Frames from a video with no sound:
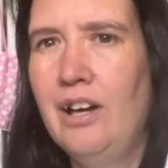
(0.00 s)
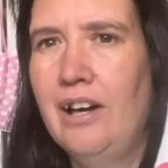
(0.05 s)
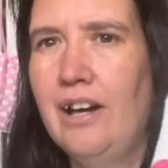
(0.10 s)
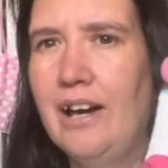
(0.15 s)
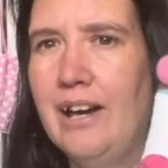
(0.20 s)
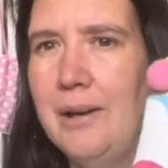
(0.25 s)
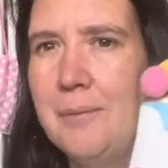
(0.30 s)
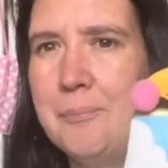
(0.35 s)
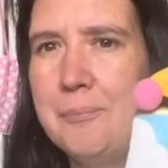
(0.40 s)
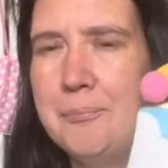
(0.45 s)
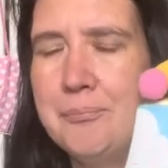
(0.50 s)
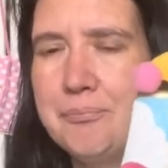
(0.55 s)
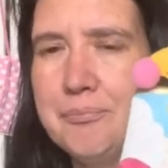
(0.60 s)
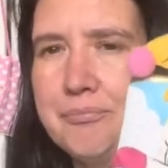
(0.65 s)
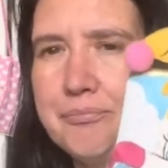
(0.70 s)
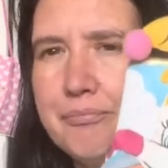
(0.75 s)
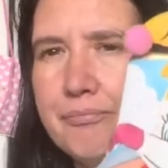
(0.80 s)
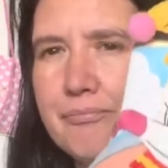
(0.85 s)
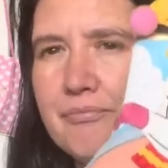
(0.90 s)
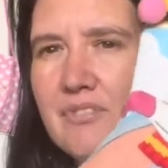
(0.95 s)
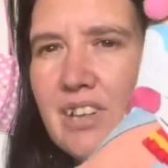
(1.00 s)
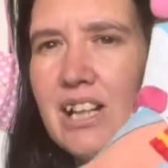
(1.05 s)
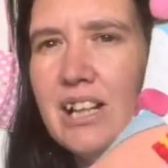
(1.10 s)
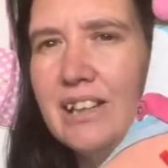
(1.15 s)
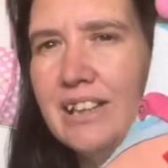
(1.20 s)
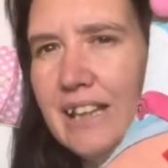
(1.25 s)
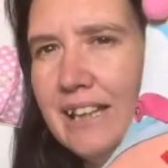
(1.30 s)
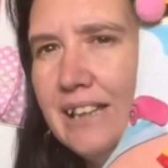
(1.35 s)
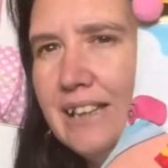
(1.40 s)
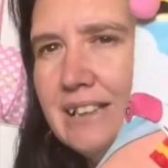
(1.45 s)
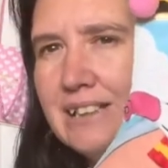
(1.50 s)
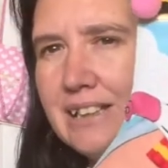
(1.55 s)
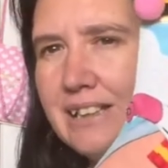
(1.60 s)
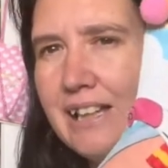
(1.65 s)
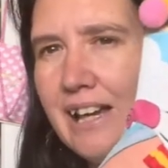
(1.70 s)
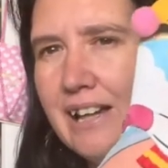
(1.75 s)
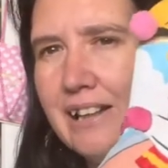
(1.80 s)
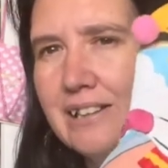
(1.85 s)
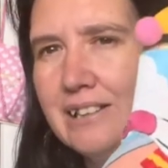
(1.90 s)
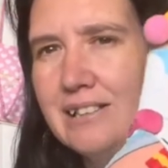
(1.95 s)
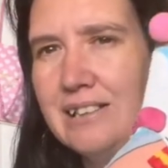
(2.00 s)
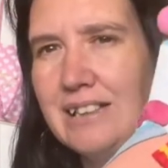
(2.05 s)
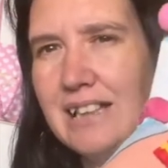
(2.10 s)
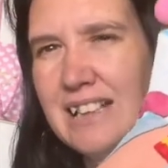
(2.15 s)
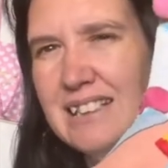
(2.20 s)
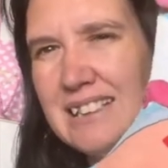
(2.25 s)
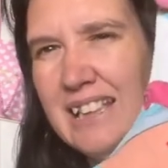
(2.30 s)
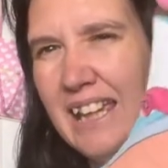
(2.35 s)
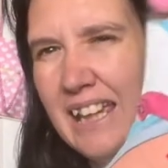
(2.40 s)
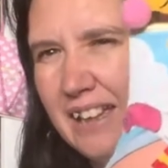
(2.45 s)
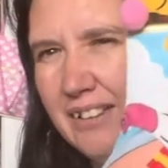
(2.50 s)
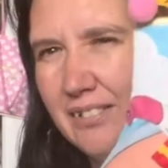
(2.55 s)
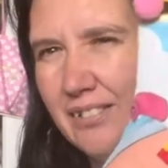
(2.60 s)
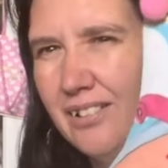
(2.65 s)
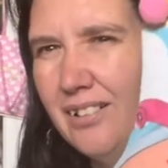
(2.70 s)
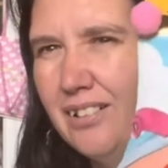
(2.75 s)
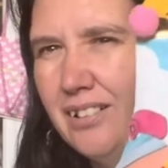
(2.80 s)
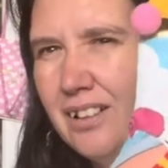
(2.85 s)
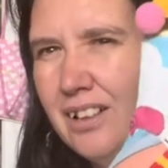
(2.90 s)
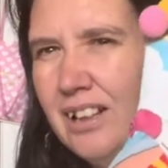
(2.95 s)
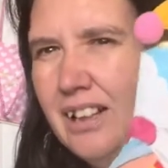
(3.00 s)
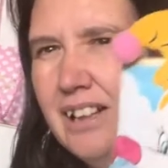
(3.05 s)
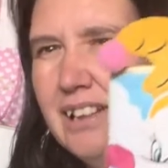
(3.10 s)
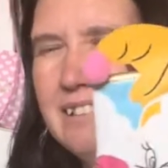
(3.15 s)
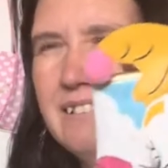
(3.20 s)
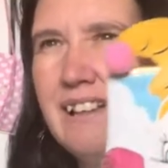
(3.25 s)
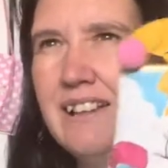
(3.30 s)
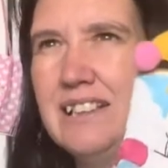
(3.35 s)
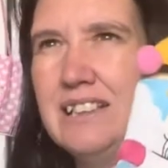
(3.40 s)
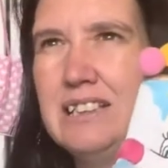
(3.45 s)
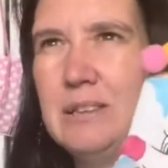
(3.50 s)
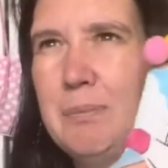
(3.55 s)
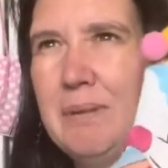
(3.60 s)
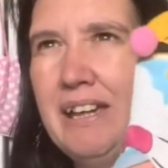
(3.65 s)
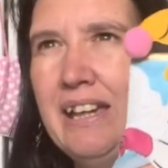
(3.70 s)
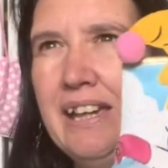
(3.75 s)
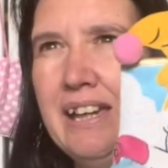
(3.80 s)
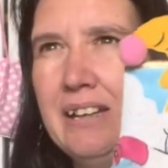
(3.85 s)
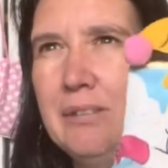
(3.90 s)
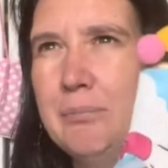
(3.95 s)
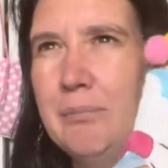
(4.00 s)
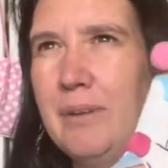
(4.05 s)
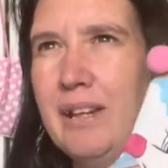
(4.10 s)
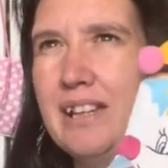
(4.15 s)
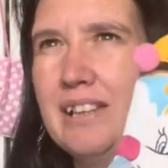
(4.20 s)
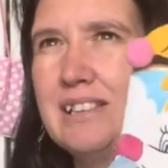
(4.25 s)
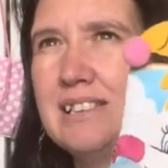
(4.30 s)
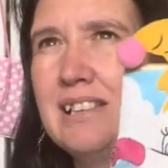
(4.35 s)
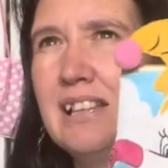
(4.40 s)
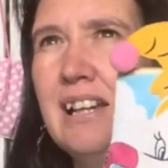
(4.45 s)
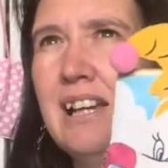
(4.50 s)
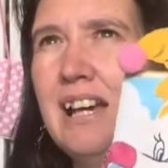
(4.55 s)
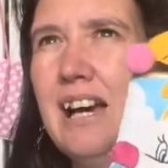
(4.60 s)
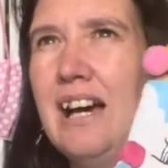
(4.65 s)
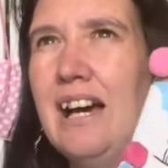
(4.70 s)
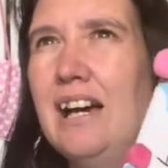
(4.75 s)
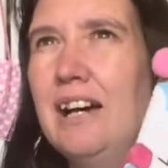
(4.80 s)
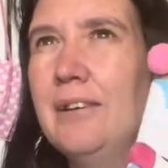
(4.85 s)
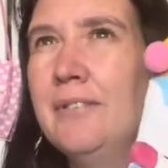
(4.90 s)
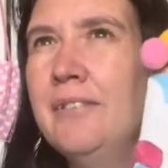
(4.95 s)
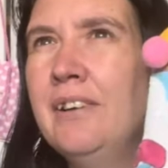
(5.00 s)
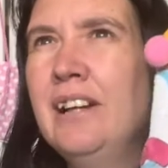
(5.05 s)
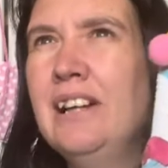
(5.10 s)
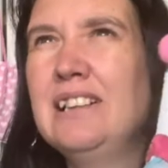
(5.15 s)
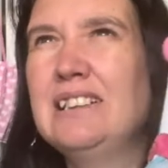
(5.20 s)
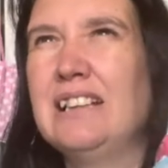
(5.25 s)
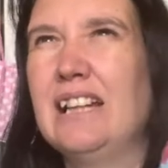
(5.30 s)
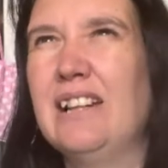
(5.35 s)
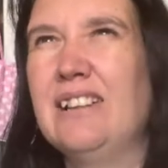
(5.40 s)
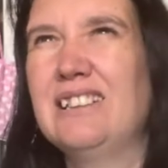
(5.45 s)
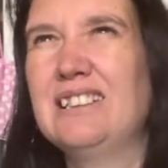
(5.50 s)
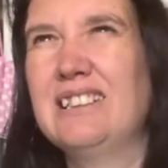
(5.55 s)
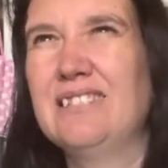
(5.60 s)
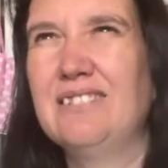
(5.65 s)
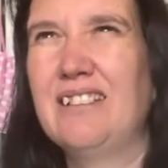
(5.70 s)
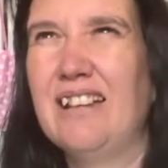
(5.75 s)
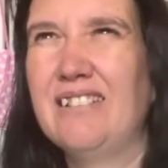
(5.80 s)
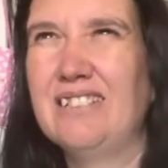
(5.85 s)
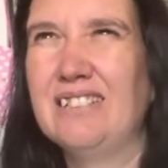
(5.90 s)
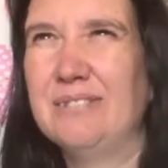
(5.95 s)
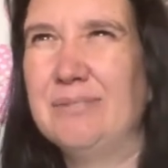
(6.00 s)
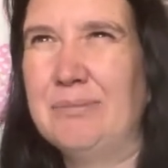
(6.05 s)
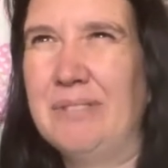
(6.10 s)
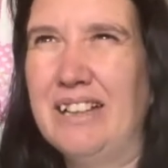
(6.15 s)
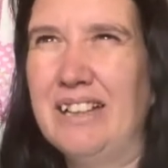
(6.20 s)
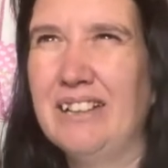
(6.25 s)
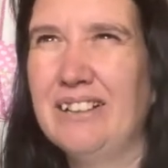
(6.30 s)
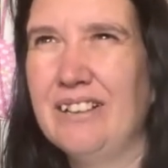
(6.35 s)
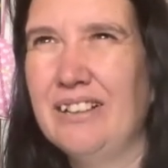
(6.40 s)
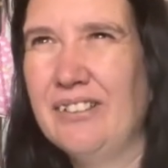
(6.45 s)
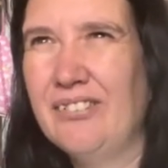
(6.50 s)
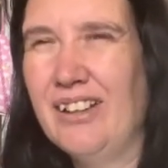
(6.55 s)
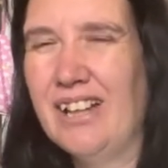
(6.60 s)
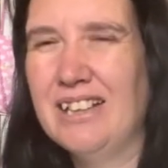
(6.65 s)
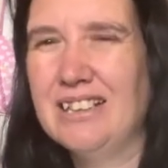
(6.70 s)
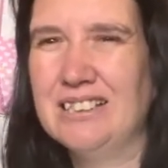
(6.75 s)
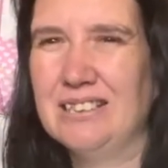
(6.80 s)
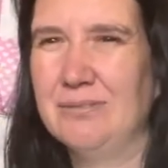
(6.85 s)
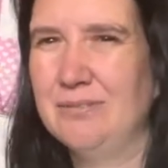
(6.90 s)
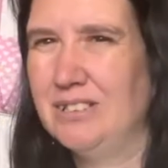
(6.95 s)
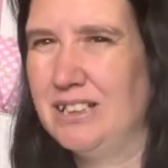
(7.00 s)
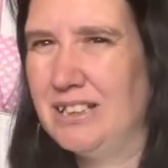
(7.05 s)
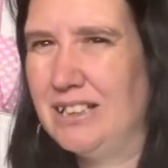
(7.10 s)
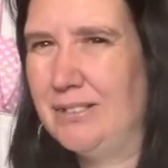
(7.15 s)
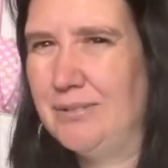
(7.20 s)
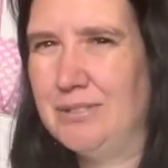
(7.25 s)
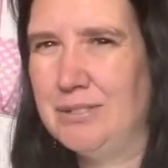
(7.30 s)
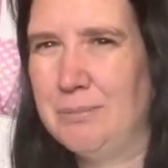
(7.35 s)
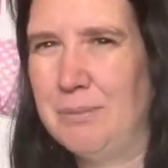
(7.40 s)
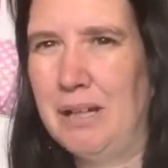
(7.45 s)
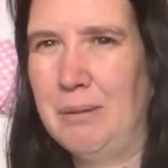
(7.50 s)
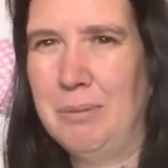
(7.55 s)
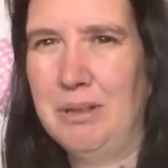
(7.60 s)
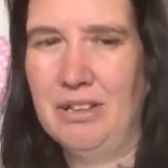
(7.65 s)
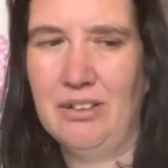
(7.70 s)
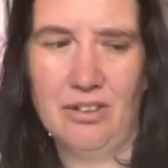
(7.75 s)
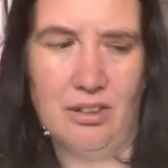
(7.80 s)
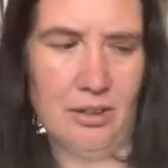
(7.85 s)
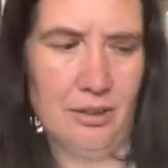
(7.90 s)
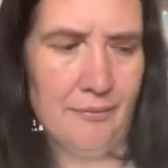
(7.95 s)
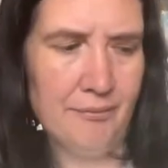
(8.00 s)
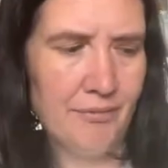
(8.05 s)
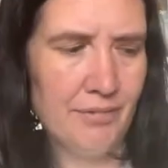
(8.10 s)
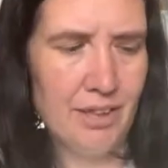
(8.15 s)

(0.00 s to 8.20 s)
Um, these tend this heel tends to be hit and miss. Um, so sometimes it might go fast, sometimes maybe not.